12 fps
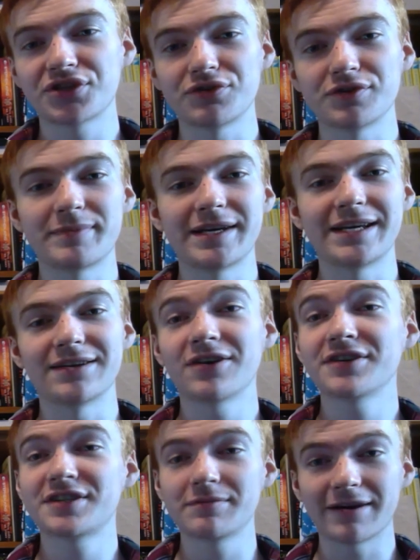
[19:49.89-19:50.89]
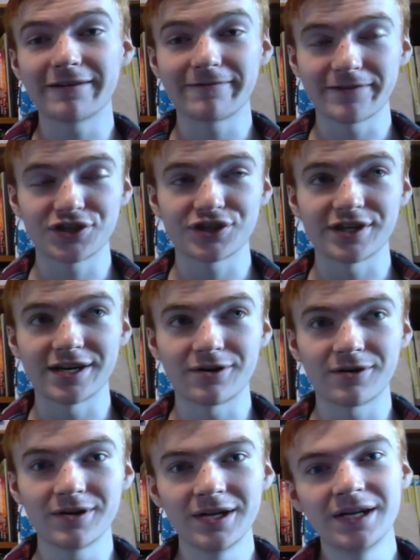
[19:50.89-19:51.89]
who's being hunted by Fish now.